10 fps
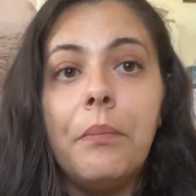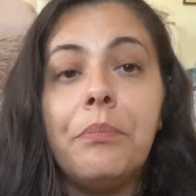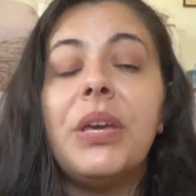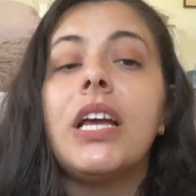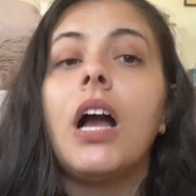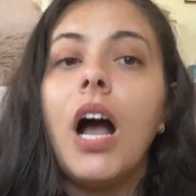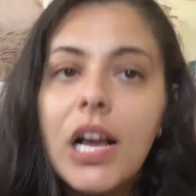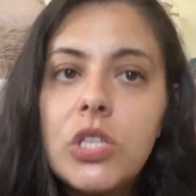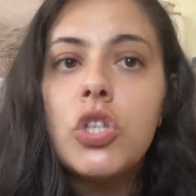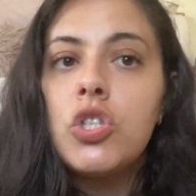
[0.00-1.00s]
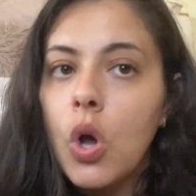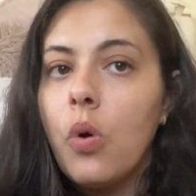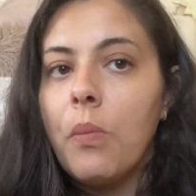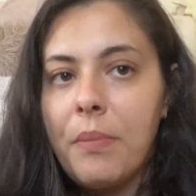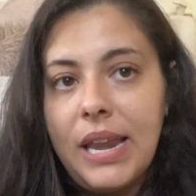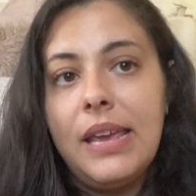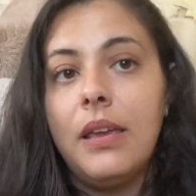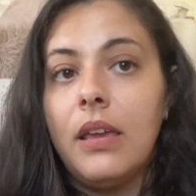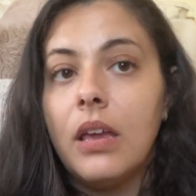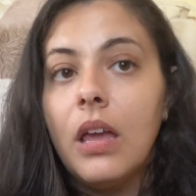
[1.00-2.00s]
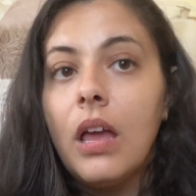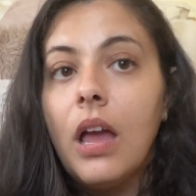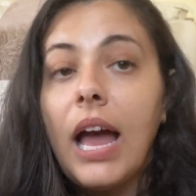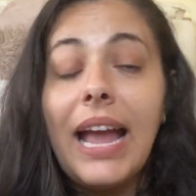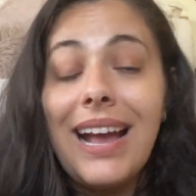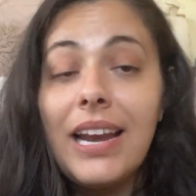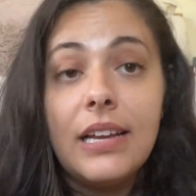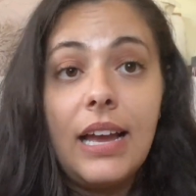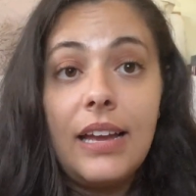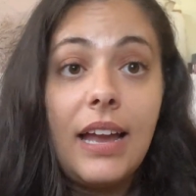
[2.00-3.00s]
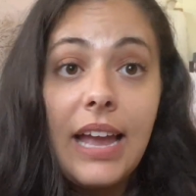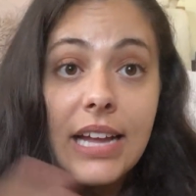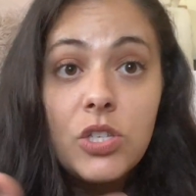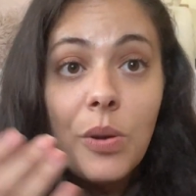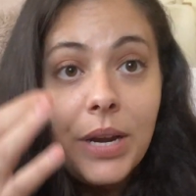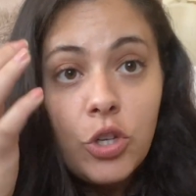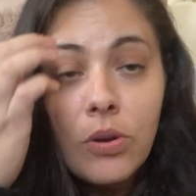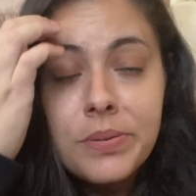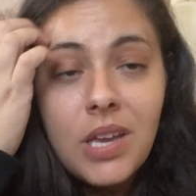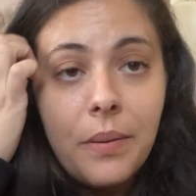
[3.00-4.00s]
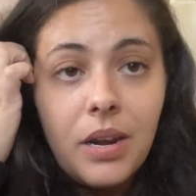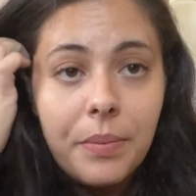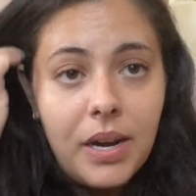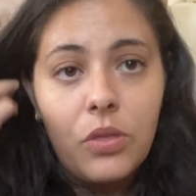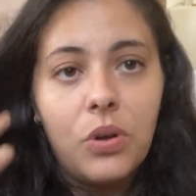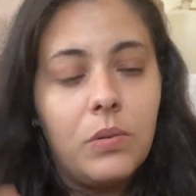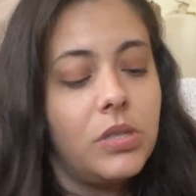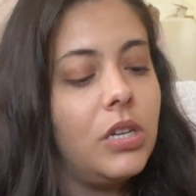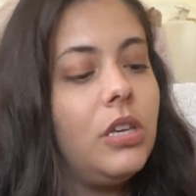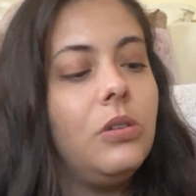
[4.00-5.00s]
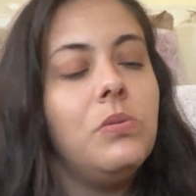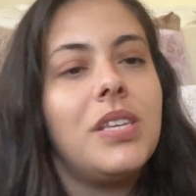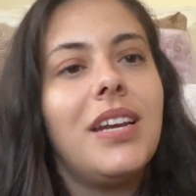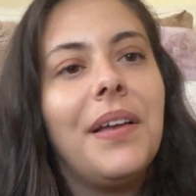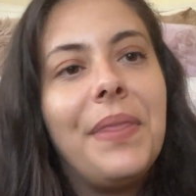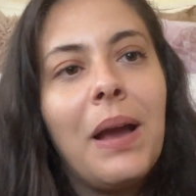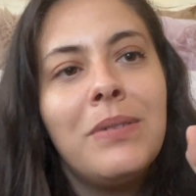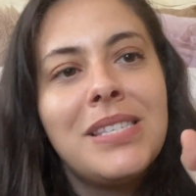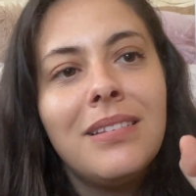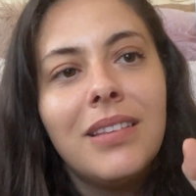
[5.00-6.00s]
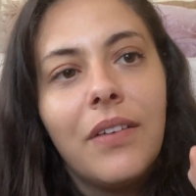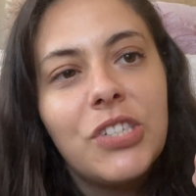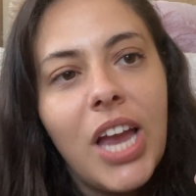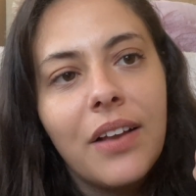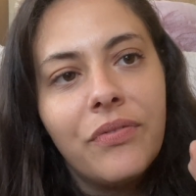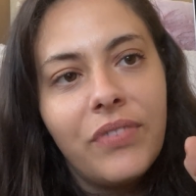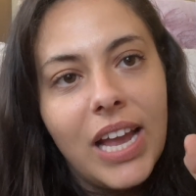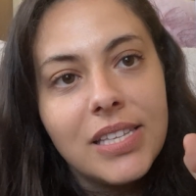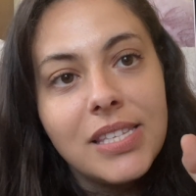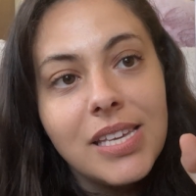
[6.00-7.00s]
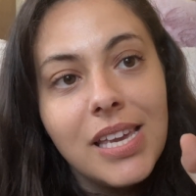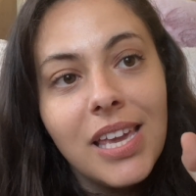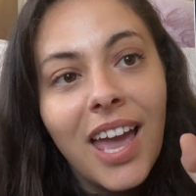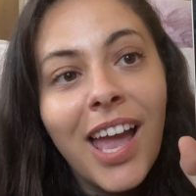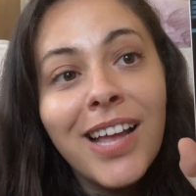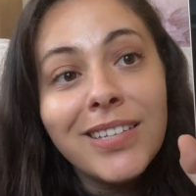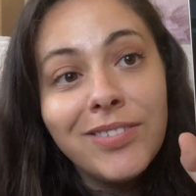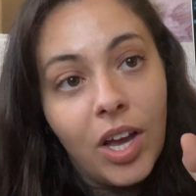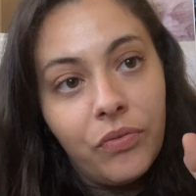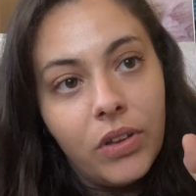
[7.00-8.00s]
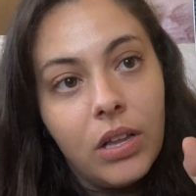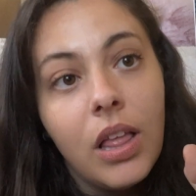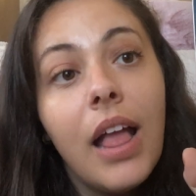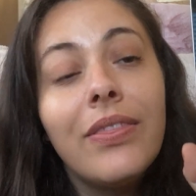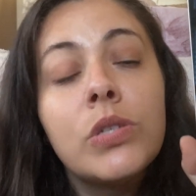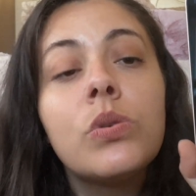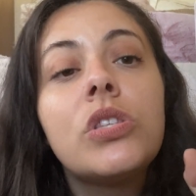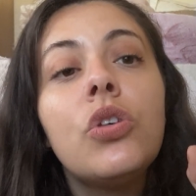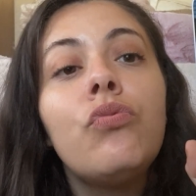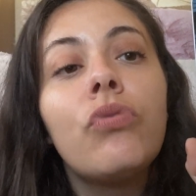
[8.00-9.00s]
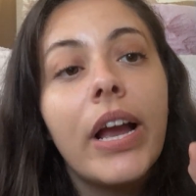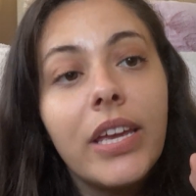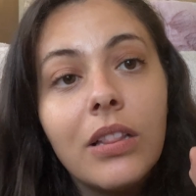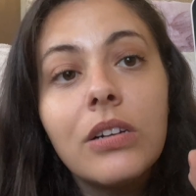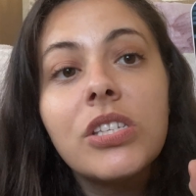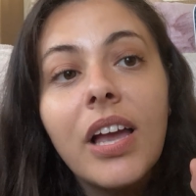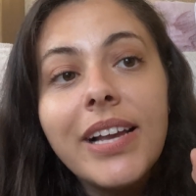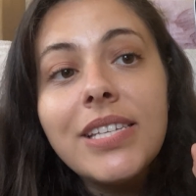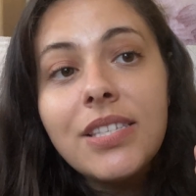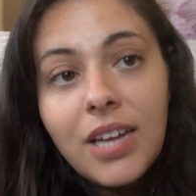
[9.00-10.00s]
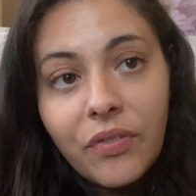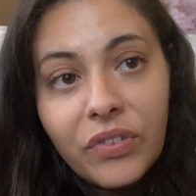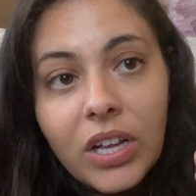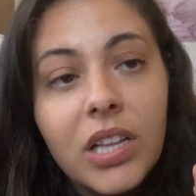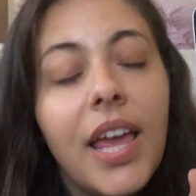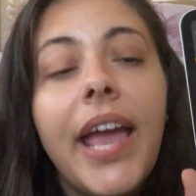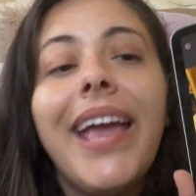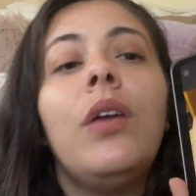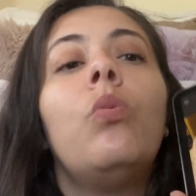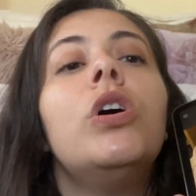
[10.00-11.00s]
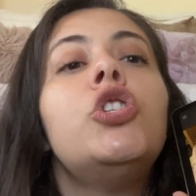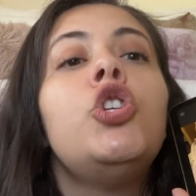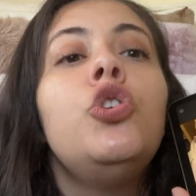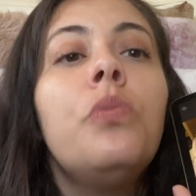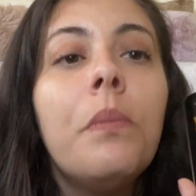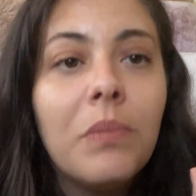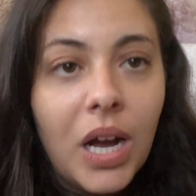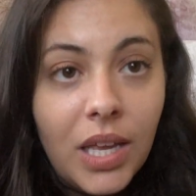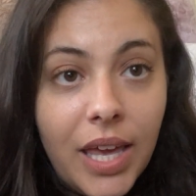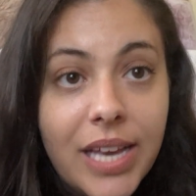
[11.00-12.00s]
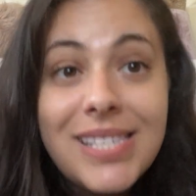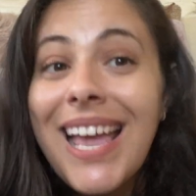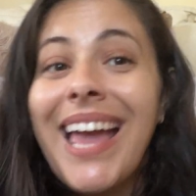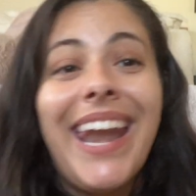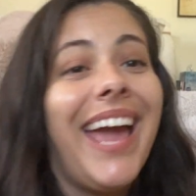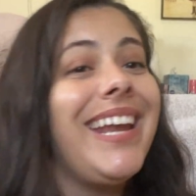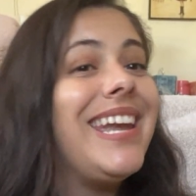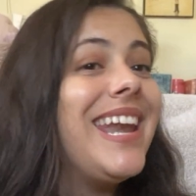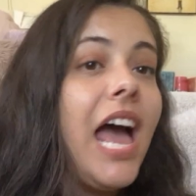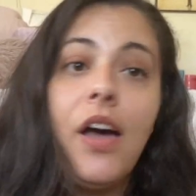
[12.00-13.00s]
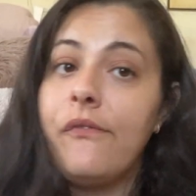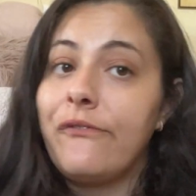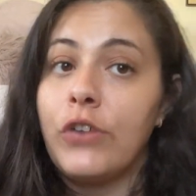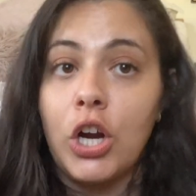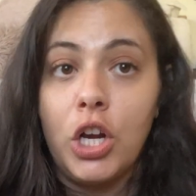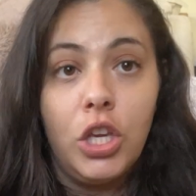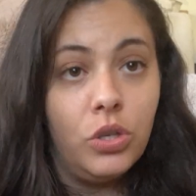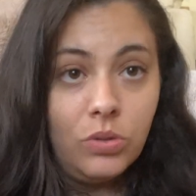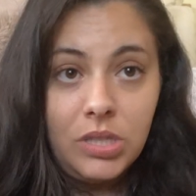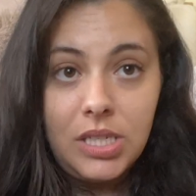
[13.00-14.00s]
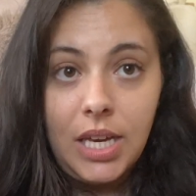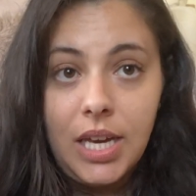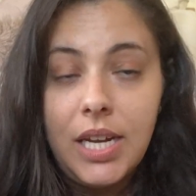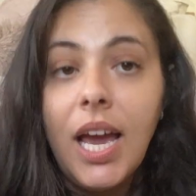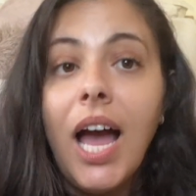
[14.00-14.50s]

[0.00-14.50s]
because so many I had so many trips coming up, and I thought I was going to use it, and that was the Love Shack Fancy duffel. This was the regular size duffel. It was humongous, and I never used it.